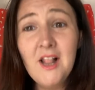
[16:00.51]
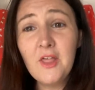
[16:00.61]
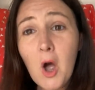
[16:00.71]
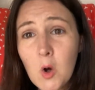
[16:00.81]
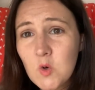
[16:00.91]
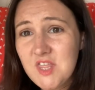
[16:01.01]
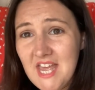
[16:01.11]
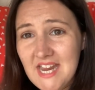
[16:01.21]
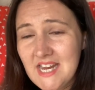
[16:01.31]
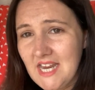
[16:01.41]
The whole
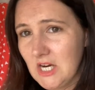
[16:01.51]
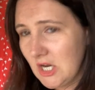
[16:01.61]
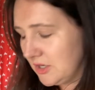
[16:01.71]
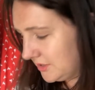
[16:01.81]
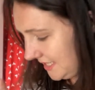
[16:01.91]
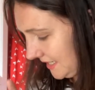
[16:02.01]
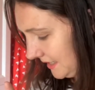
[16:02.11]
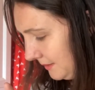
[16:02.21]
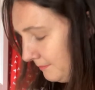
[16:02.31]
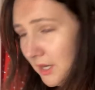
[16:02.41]
thing,
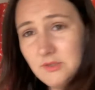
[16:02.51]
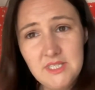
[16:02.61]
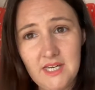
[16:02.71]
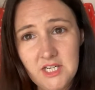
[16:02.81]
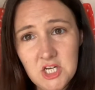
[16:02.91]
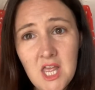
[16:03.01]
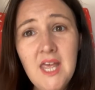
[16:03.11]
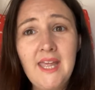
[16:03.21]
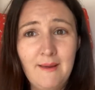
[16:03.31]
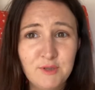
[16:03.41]
including postage,
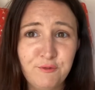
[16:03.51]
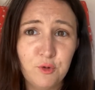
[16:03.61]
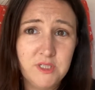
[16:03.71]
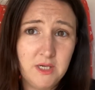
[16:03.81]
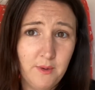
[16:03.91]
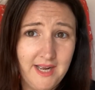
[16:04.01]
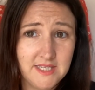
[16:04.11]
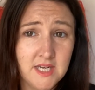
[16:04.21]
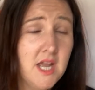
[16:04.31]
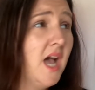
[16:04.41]
came to 40
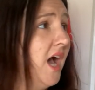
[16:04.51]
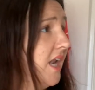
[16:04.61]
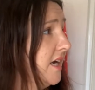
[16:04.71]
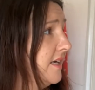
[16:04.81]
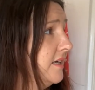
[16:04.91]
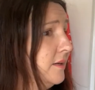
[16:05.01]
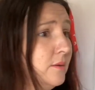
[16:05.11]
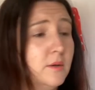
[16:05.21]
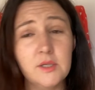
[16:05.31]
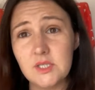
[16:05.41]
quid, and I
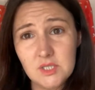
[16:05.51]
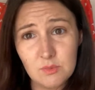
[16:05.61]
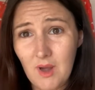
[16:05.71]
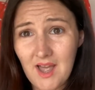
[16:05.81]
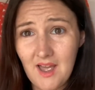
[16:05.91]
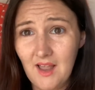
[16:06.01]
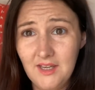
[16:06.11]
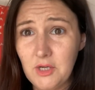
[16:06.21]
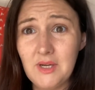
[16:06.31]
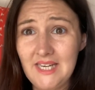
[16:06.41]
swear,
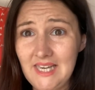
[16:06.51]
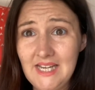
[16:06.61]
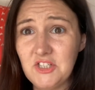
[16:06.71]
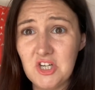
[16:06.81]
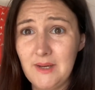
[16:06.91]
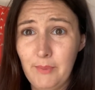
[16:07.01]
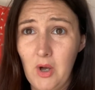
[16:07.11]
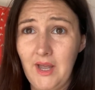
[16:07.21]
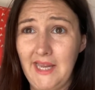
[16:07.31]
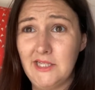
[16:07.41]
you can literally
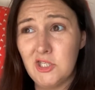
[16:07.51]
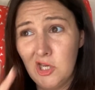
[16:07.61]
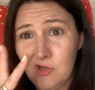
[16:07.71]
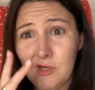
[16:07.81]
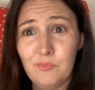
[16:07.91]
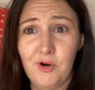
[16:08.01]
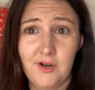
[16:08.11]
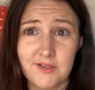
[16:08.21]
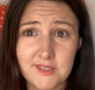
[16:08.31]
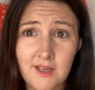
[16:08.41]
buy 2 good
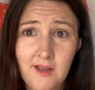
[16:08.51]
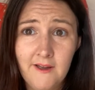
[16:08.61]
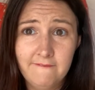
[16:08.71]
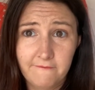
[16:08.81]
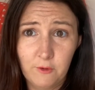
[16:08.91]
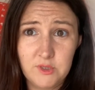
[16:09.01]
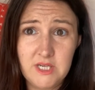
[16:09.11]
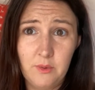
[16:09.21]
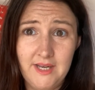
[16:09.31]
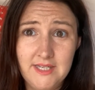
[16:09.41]
bras for 40
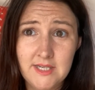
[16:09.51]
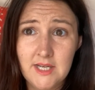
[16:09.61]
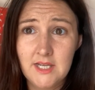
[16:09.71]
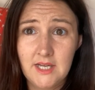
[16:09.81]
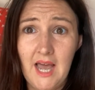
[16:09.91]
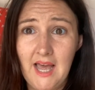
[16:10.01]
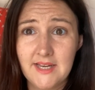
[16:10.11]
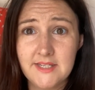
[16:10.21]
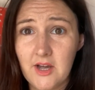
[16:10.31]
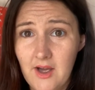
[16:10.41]
quid,
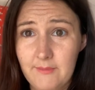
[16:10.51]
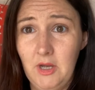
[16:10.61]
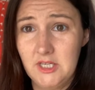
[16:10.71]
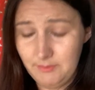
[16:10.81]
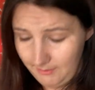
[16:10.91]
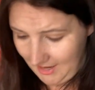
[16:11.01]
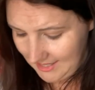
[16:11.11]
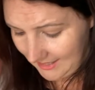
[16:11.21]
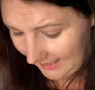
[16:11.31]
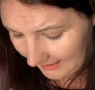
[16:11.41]
and I'm going to be
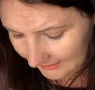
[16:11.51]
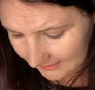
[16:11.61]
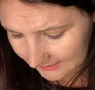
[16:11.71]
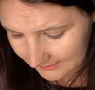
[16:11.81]
making,